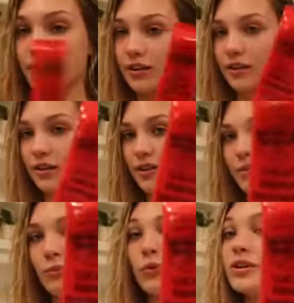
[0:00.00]
just gonna
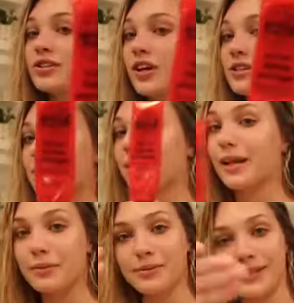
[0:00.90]
moisturize my
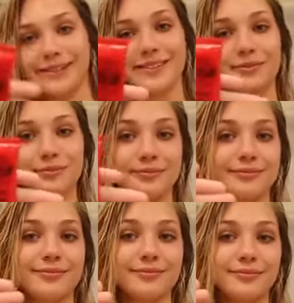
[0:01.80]
lips
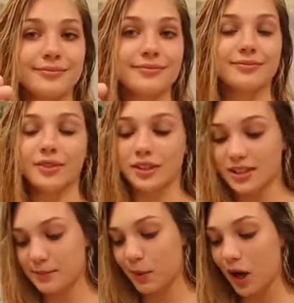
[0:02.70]
with
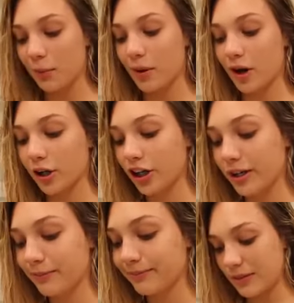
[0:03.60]
this pawpaw
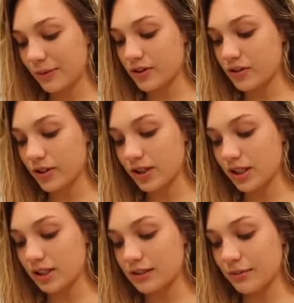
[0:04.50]
cream from
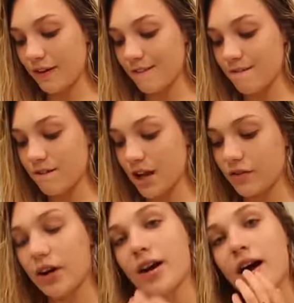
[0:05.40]
Australia. It's my
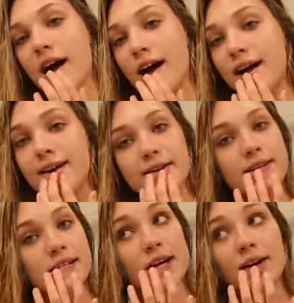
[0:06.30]
favorite.
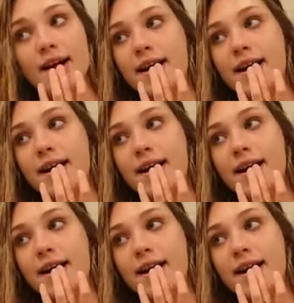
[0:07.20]
So